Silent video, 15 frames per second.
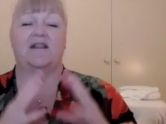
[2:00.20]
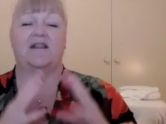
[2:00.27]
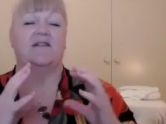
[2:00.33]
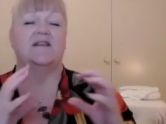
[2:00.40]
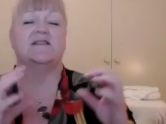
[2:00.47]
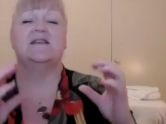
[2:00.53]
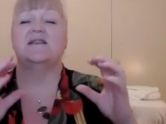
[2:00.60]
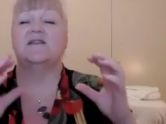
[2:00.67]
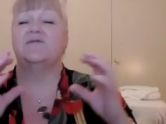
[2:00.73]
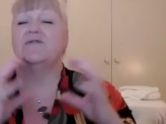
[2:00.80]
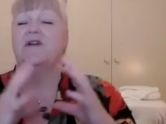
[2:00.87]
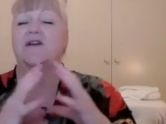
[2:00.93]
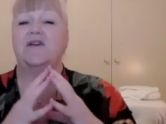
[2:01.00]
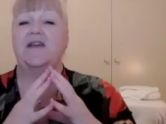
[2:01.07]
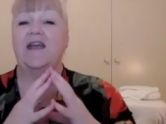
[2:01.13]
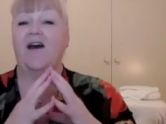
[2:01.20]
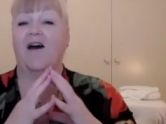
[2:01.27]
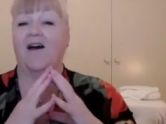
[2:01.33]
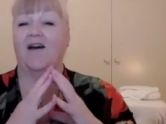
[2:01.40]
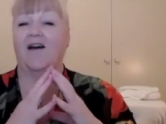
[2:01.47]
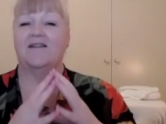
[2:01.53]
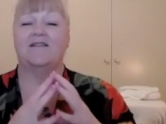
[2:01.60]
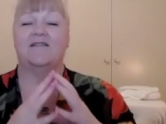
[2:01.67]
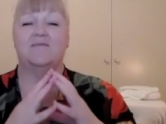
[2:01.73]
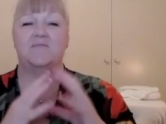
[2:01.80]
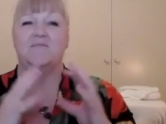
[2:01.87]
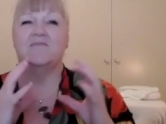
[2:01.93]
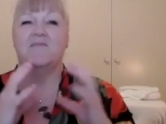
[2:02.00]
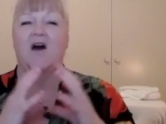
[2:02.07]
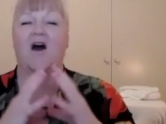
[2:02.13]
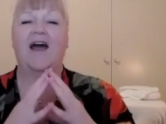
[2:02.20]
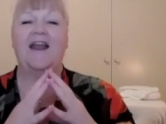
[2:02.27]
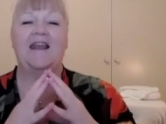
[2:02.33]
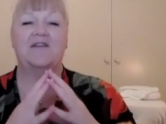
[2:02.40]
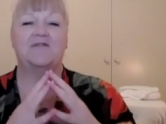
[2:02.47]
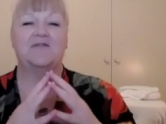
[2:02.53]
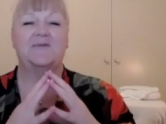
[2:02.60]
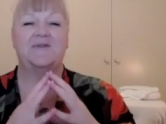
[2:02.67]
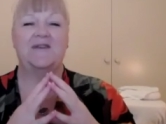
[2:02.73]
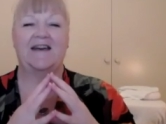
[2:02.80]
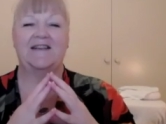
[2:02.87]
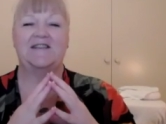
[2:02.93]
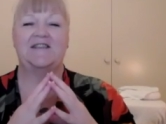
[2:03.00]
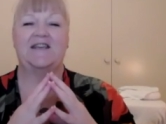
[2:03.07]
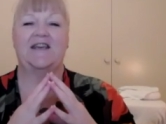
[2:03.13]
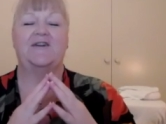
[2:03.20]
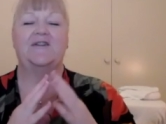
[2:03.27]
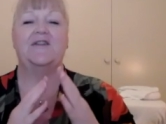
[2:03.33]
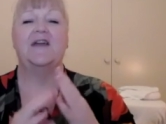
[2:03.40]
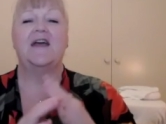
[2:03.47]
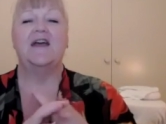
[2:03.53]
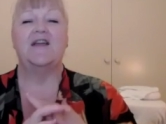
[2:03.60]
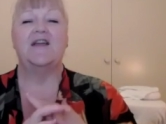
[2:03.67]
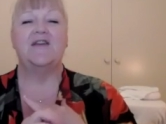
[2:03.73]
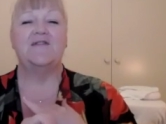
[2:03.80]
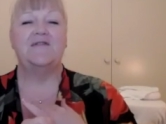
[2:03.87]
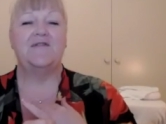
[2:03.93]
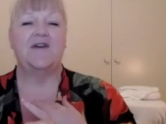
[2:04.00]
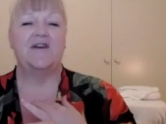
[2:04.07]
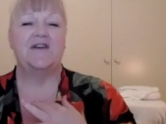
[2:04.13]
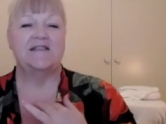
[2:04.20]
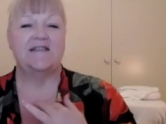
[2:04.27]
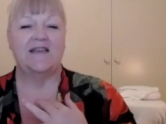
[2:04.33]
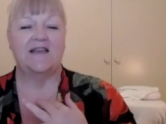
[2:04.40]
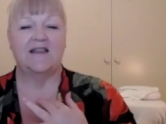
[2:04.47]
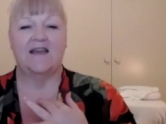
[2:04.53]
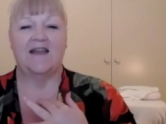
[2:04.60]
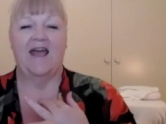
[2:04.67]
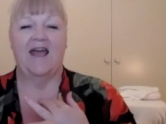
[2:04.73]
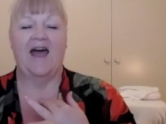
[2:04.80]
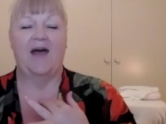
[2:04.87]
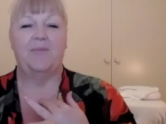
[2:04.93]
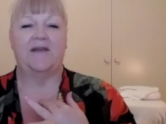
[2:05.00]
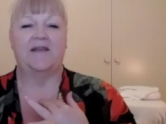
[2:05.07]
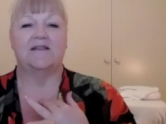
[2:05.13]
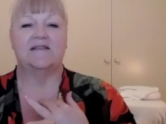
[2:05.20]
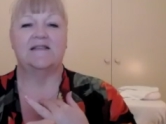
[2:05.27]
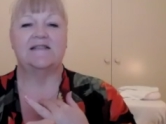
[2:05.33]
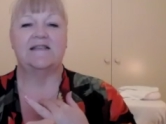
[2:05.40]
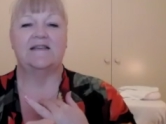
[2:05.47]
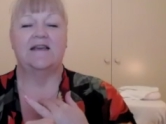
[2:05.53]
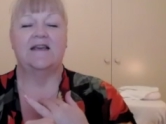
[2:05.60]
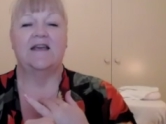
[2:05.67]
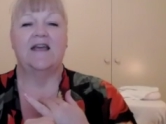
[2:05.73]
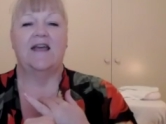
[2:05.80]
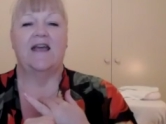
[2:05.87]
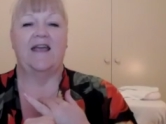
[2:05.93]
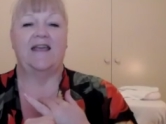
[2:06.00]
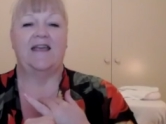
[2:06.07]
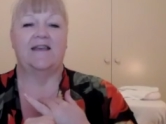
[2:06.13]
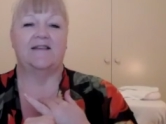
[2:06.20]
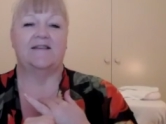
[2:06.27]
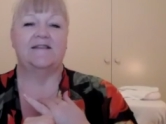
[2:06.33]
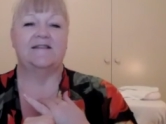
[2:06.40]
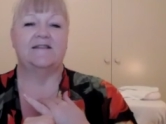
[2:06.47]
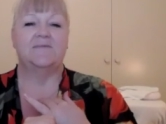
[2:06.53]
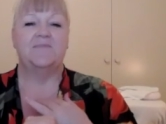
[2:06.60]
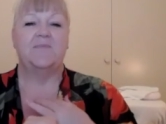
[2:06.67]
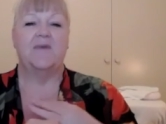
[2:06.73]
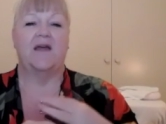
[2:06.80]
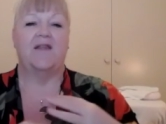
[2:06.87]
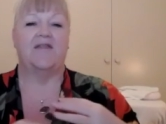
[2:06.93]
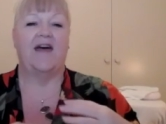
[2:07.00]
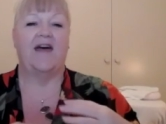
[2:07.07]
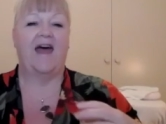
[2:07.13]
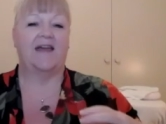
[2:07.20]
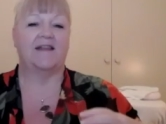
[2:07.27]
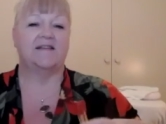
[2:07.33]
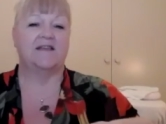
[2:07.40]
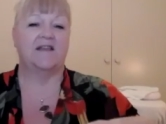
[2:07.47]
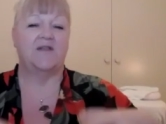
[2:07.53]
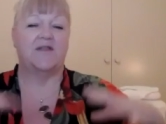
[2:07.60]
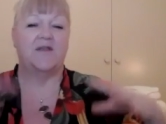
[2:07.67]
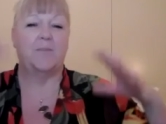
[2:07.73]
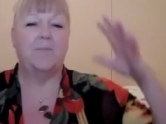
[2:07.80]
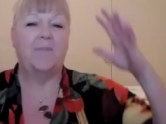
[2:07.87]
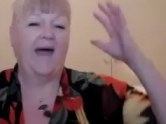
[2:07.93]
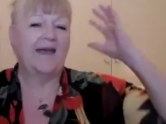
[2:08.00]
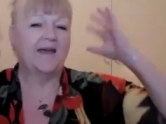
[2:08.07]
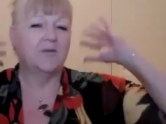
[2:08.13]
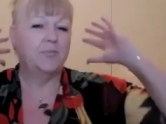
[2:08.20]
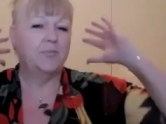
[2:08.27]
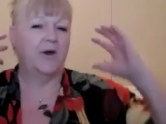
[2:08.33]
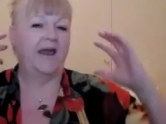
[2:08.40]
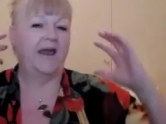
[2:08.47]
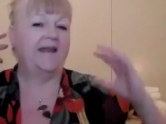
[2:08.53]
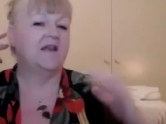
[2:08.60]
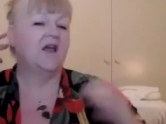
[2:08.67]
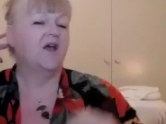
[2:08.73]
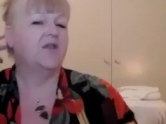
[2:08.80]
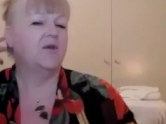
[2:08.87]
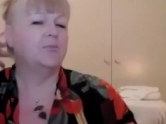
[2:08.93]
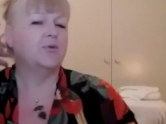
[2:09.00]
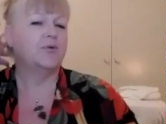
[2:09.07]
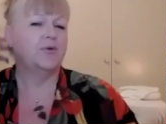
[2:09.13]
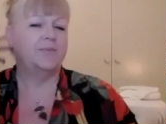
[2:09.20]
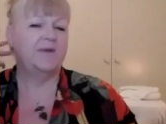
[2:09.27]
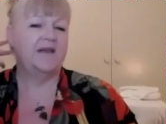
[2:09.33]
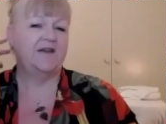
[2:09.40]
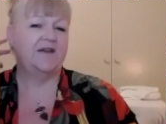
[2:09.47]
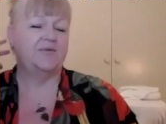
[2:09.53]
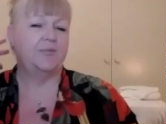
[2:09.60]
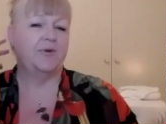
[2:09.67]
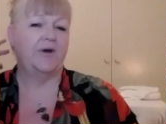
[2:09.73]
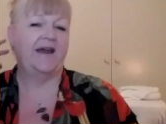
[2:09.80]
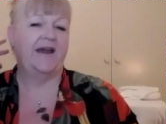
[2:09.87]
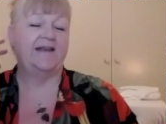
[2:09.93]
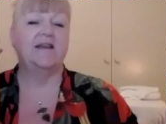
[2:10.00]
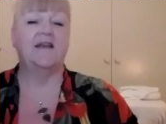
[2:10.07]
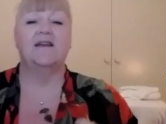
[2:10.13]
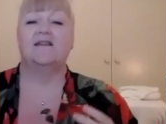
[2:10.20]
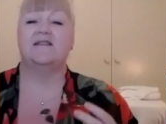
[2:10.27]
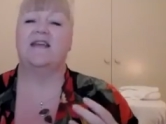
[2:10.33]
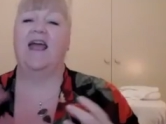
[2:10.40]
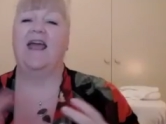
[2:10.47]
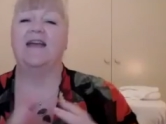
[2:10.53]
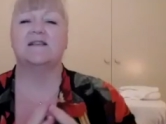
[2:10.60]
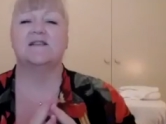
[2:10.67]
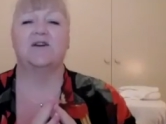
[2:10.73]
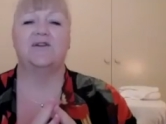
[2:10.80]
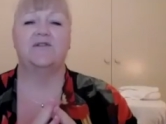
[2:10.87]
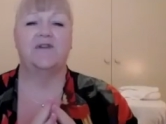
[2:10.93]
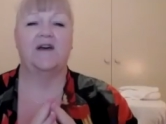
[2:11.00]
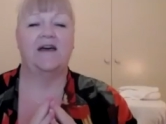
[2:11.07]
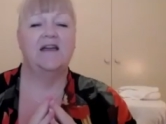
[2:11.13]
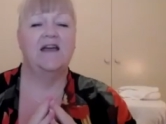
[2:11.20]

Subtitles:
and this is a very high-level nutshell, the first thing that happens is that the back brain, the primitive brain, takes over